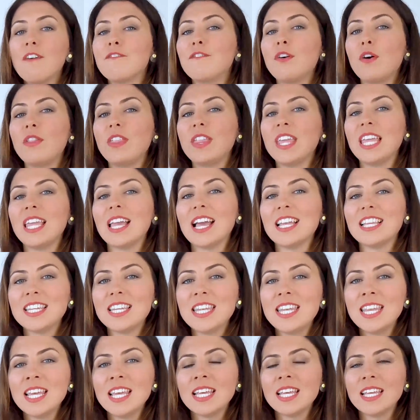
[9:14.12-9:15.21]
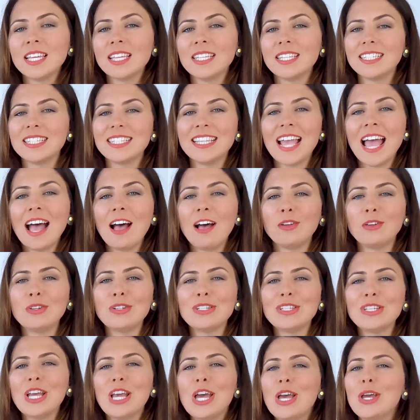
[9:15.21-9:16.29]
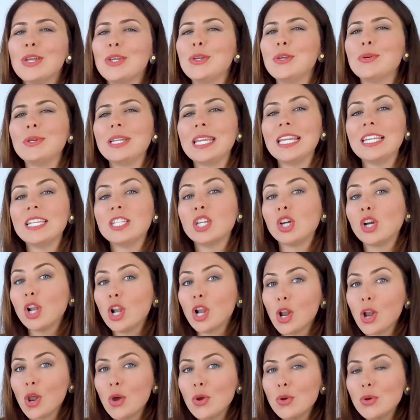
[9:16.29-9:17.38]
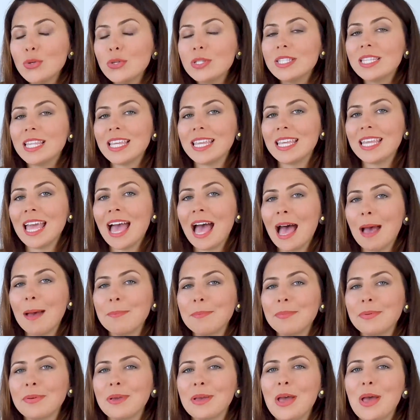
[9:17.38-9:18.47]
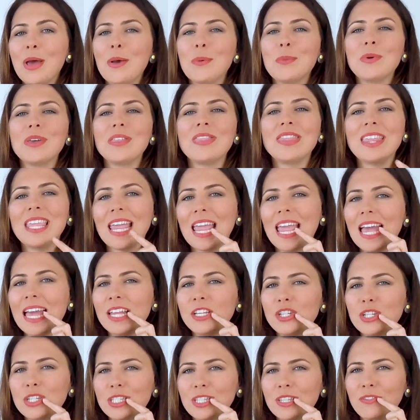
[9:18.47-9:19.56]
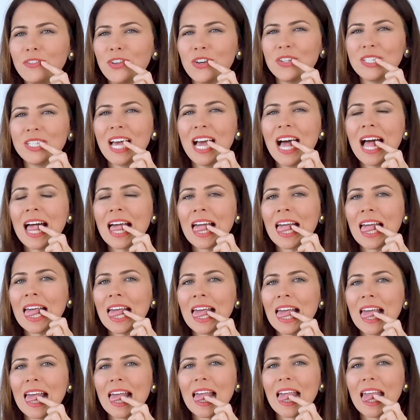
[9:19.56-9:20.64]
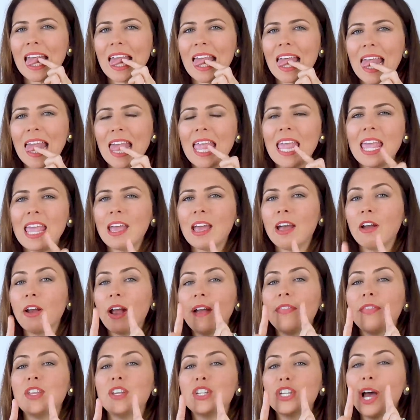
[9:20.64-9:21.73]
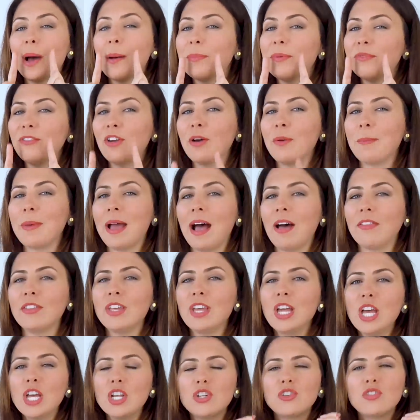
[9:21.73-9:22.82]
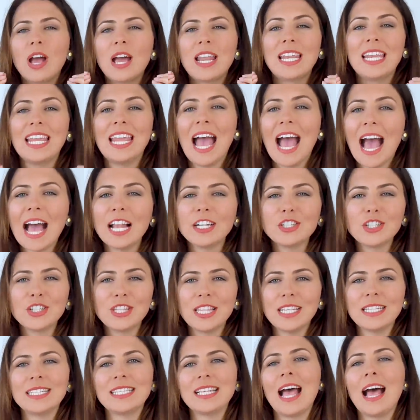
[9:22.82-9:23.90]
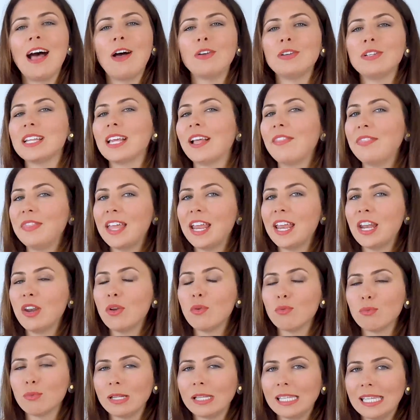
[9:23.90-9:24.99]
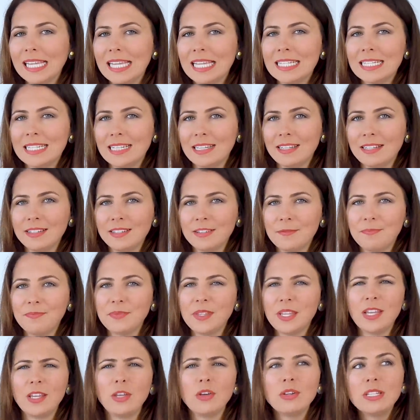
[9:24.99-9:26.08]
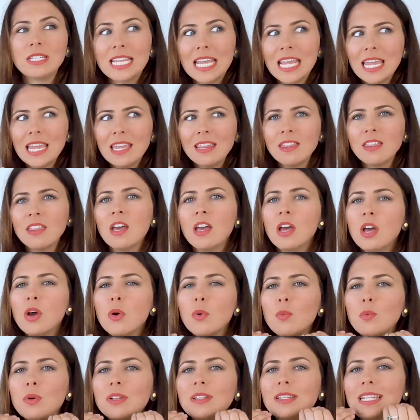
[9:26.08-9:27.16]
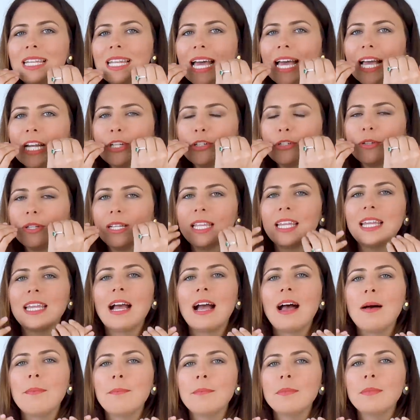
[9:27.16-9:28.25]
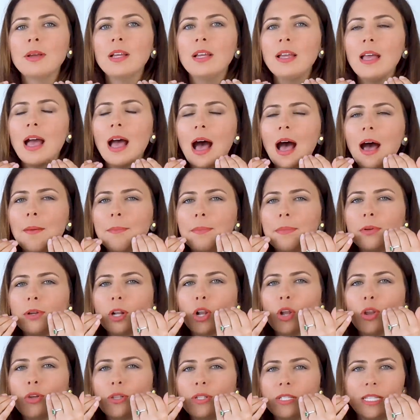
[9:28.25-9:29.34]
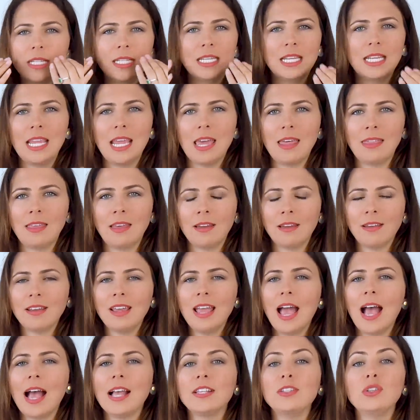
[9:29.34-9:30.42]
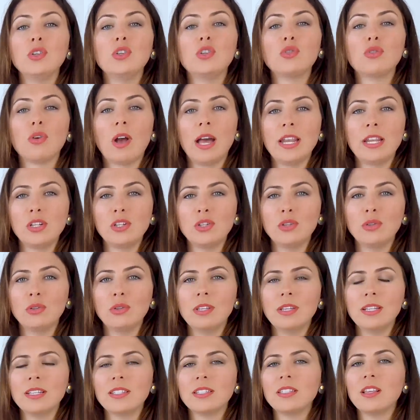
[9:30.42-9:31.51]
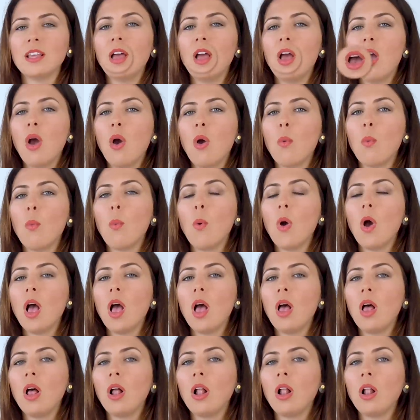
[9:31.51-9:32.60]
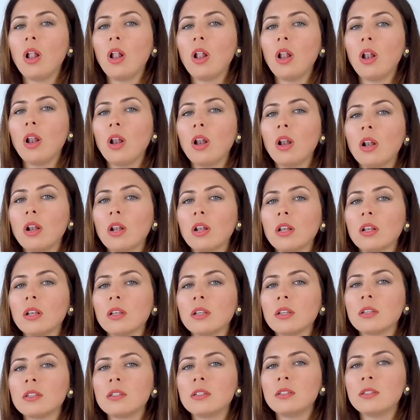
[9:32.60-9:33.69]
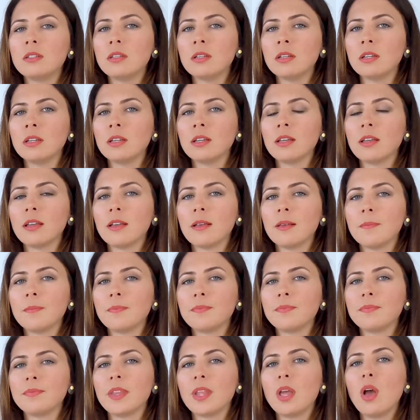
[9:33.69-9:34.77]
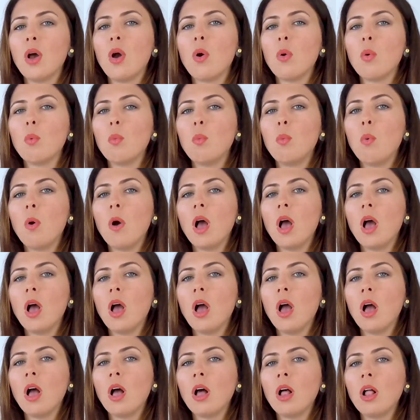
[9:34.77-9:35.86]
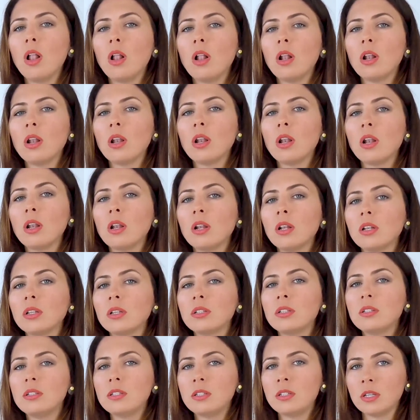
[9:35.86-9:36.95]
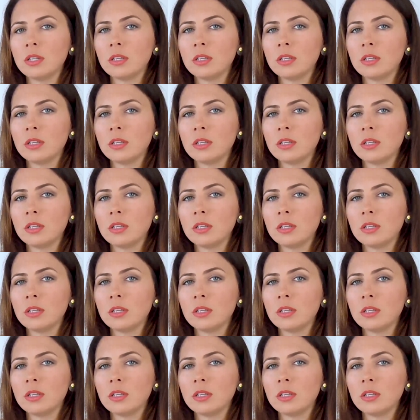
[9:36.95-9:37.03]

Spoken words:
For the D sound, you'll need to close the gap with the edges of your tongue here at the top of your mouth. Try to catch the sound and then release it. Your teeth will naturally come up closer together as you try to do this. World. World.